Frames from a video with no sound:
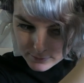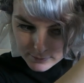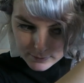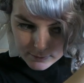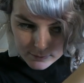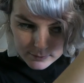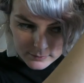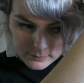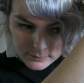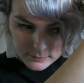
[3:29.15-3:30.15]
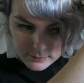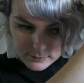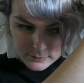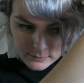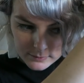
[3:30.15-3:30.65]

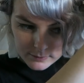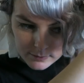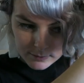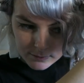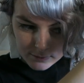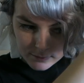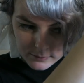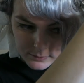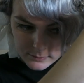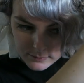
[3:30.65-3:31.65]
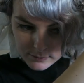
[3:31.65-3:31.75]
(silence)